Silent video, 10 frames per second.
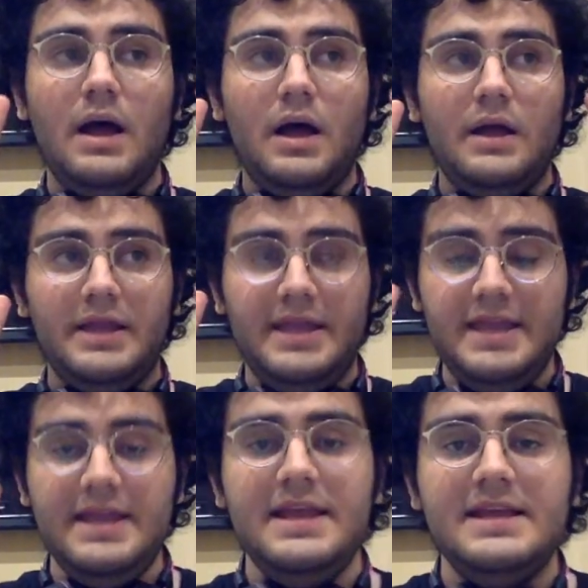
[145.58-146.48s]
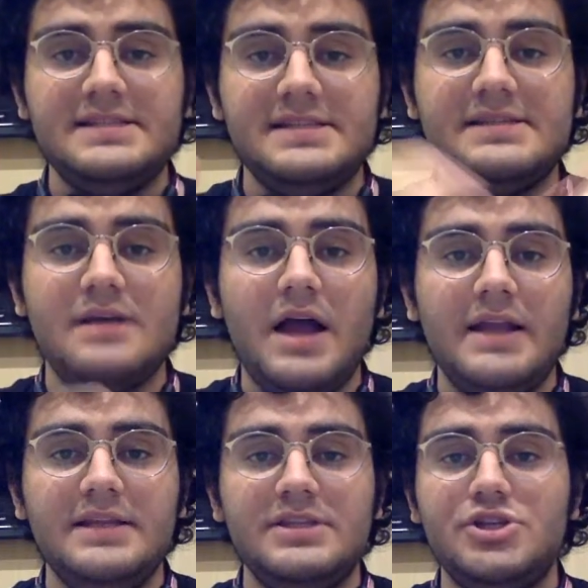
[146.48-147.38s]
he has
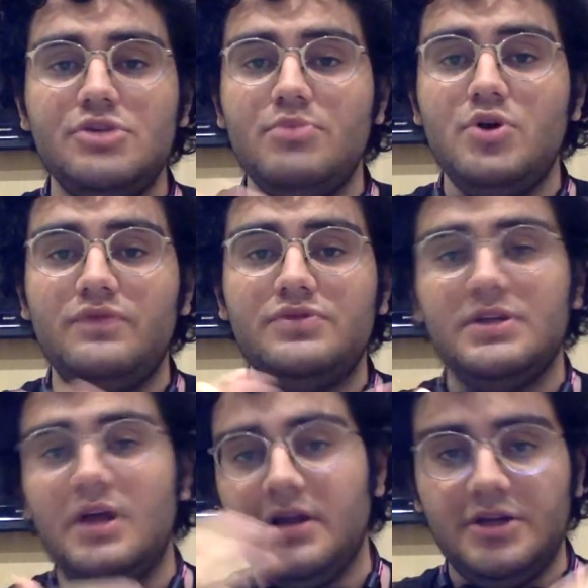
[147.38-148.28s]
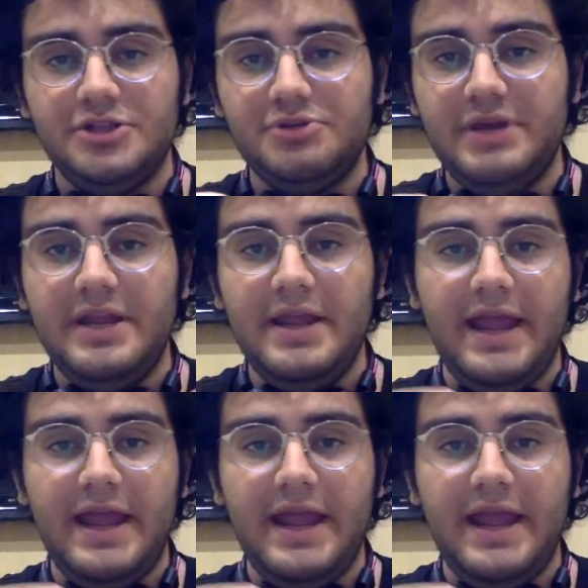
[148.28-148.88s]
decided to move to another country.